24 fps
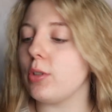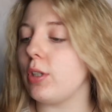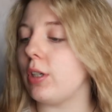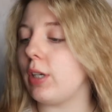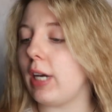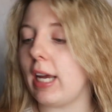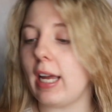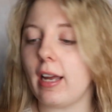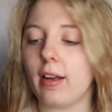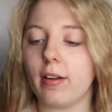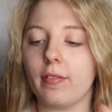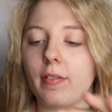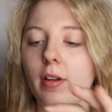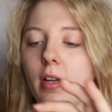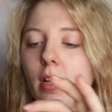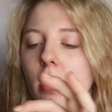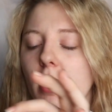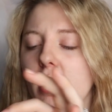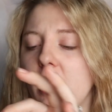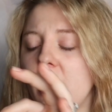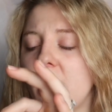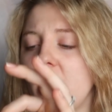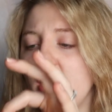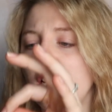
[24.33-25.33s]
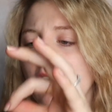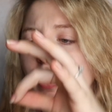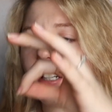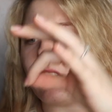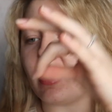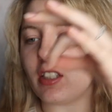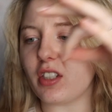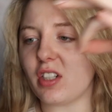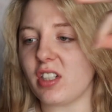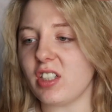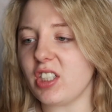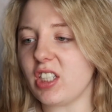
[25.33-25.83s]
So I have a
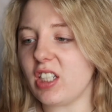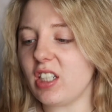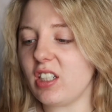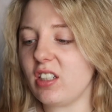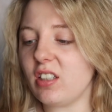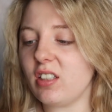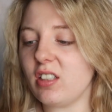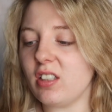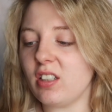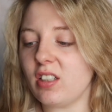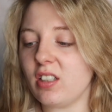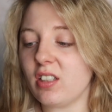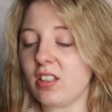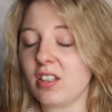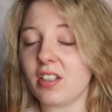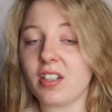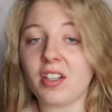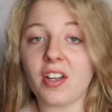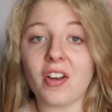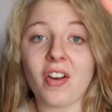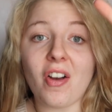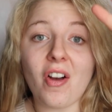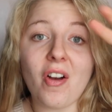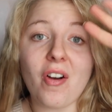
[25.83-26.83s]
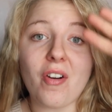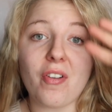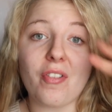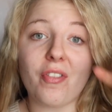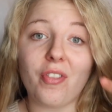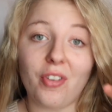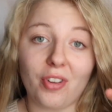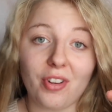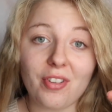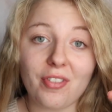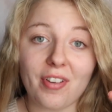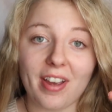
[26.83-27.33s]
scrunchie
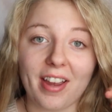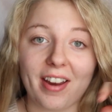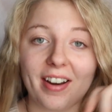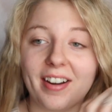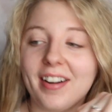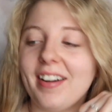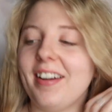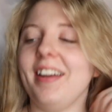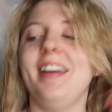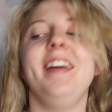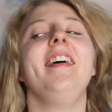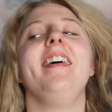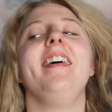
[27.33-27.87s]
full of hair.